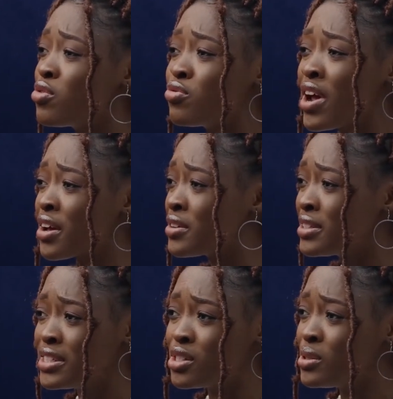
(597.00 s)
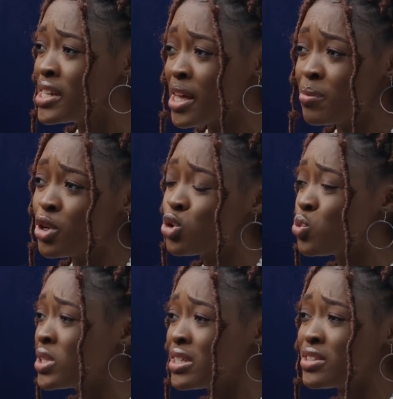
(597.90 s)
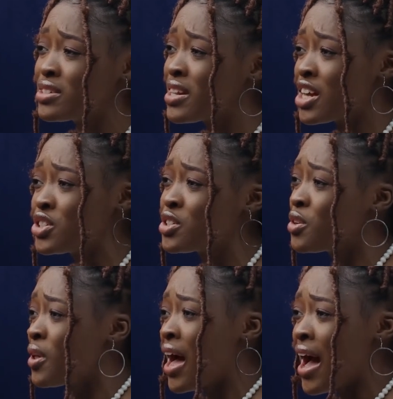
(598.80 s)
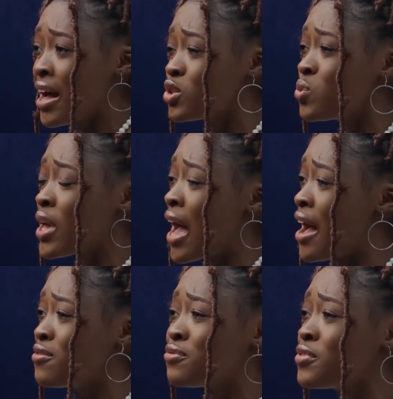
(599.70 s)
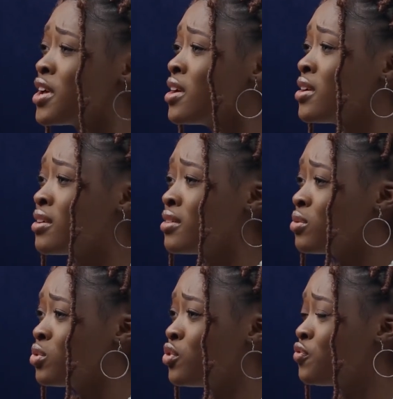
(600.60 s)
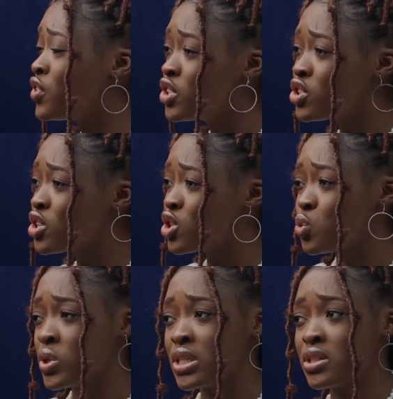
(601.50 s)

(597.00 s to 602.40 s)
record deal labels with international acts. We have features with